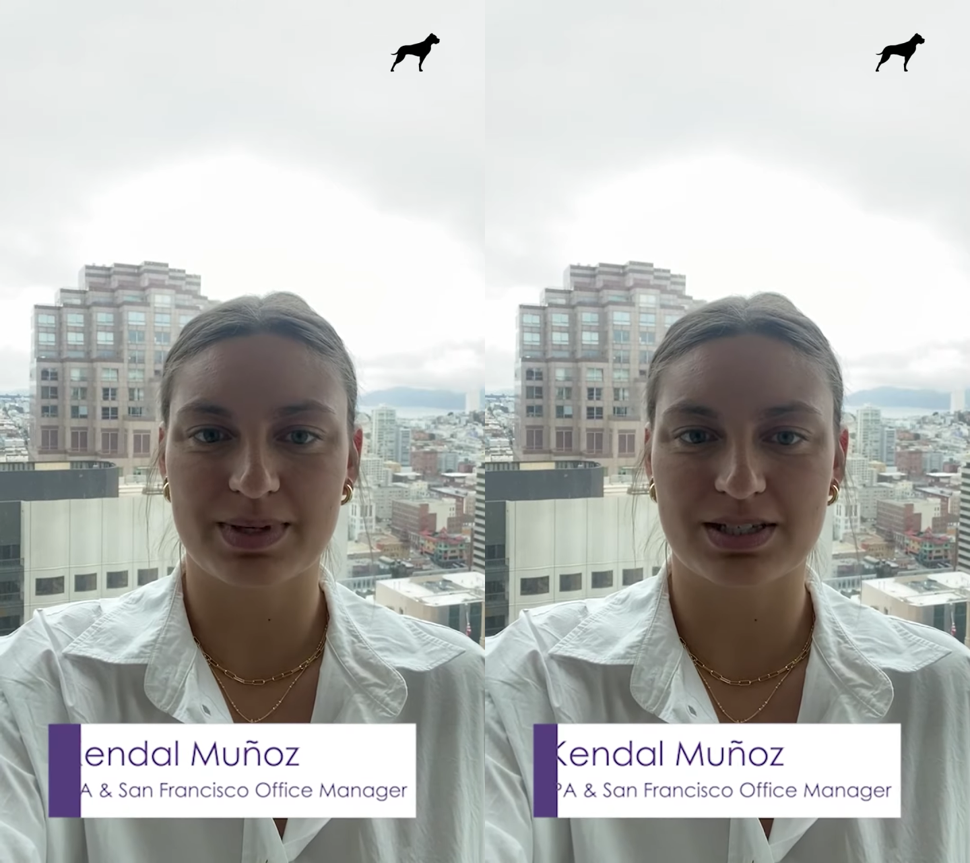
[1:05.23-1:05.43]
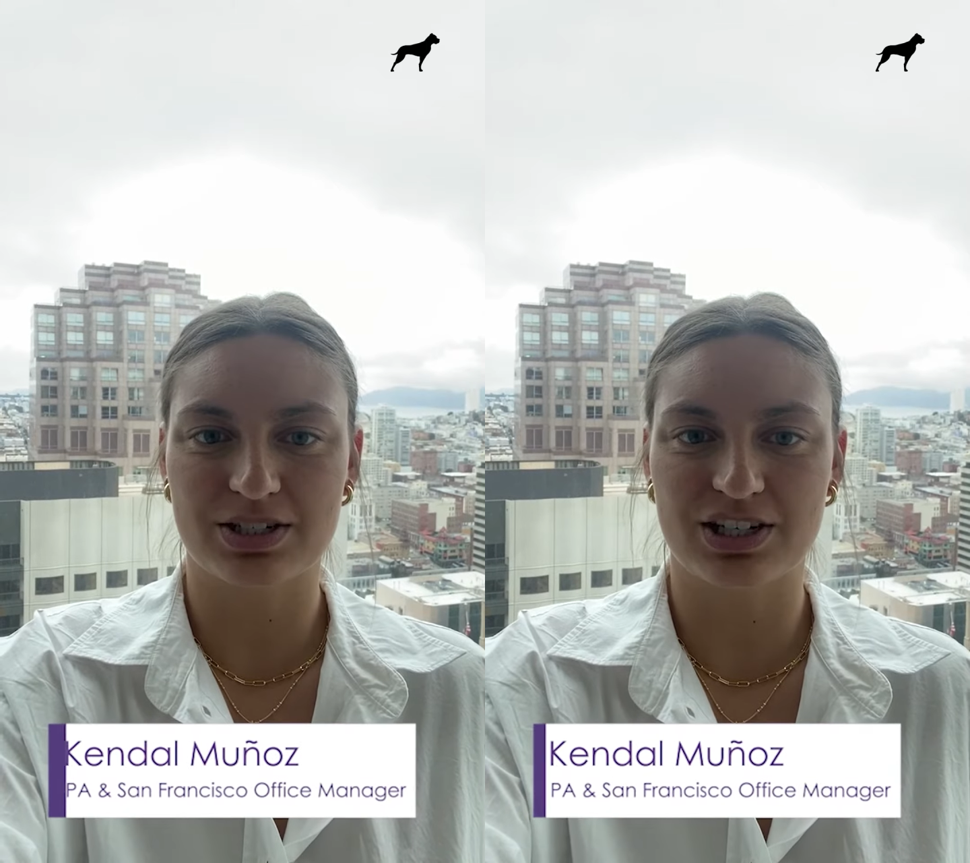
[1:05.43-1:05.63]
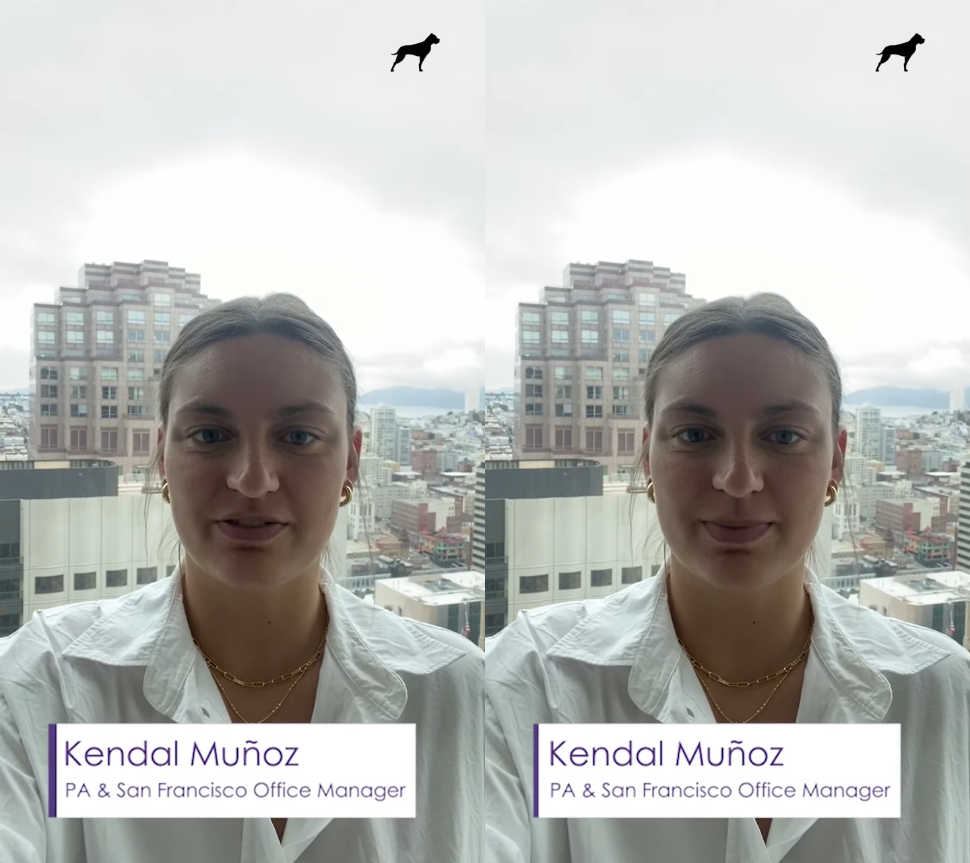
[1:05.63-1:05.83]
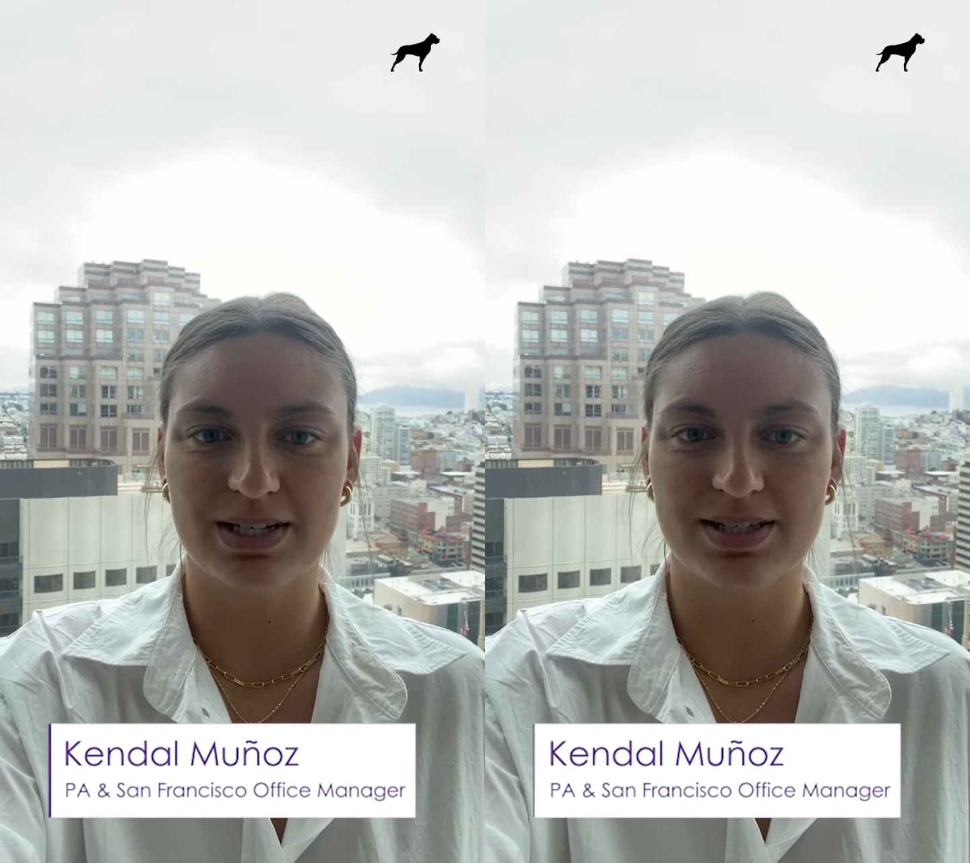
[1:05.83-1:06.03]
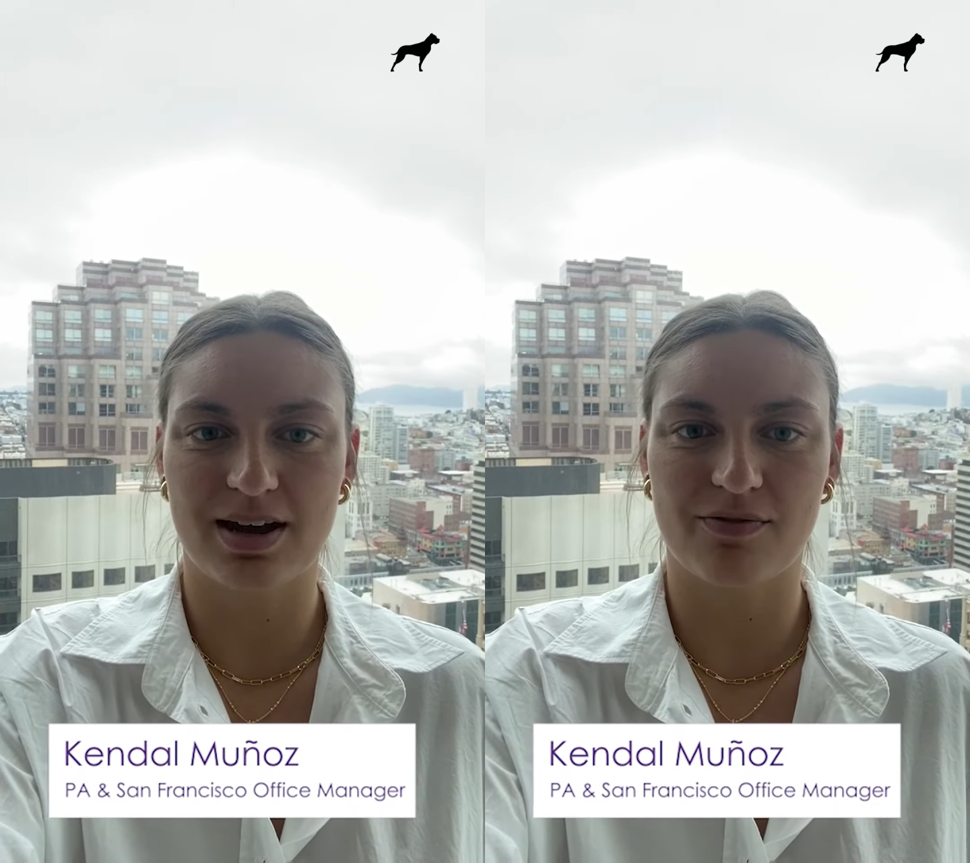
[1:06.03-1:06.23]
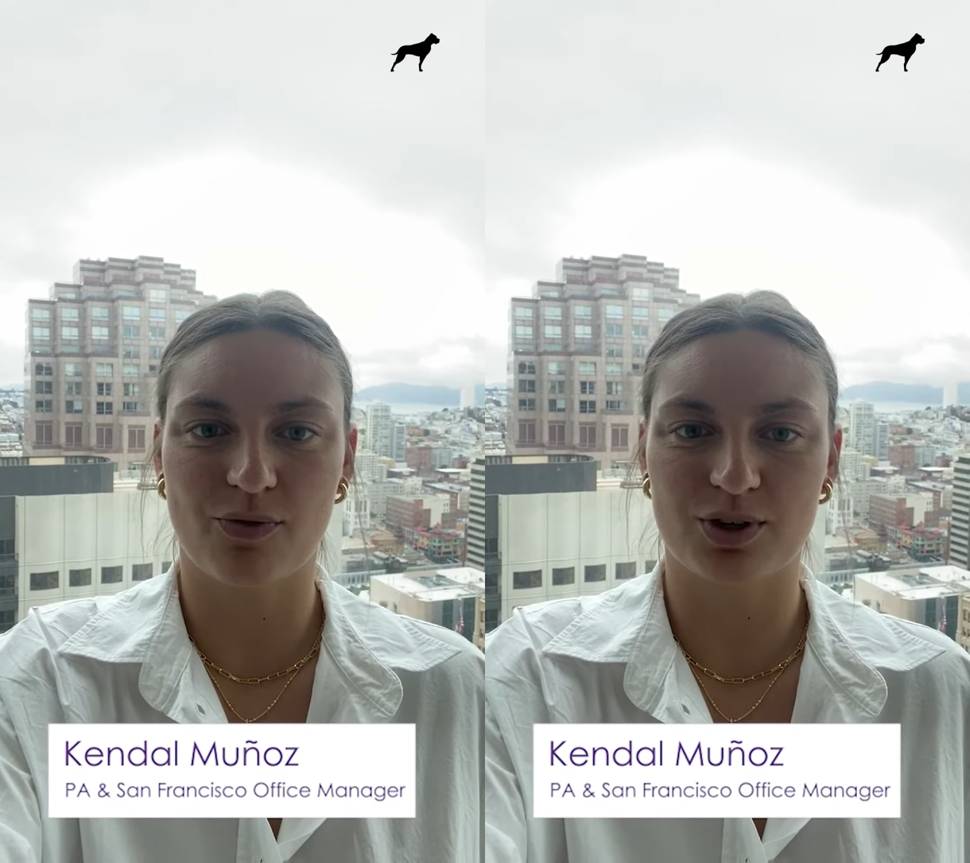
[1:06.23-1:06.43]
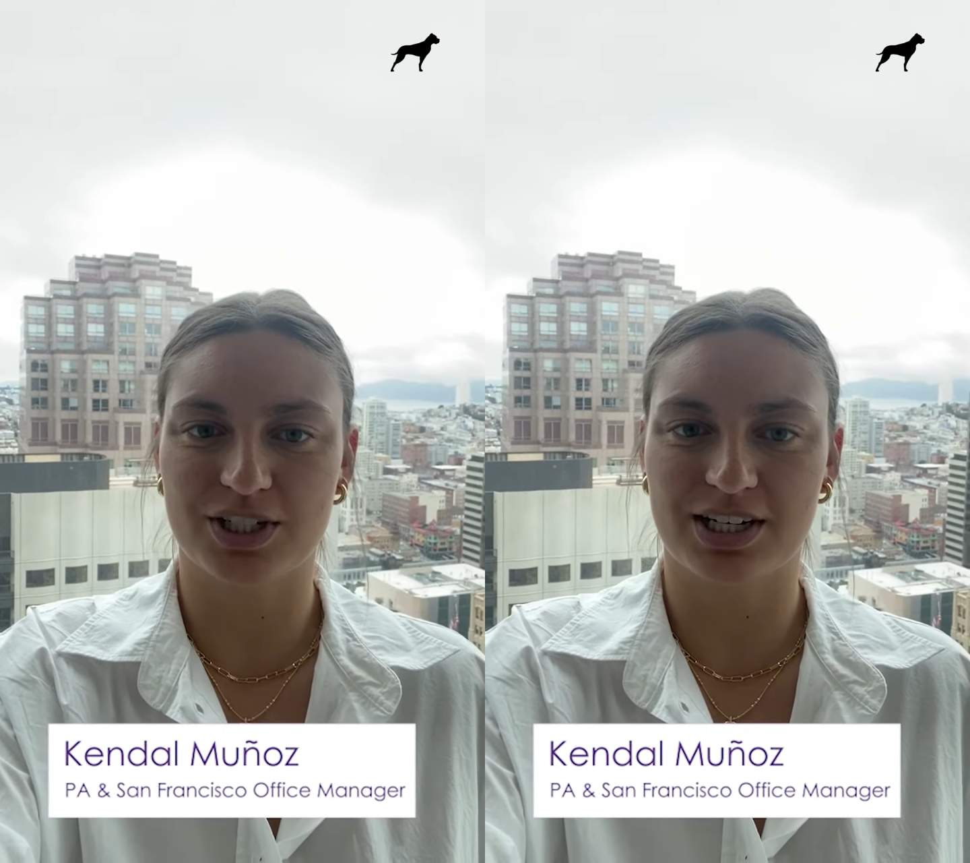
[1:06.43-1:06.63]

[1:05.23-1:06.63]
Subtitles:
achievements and forging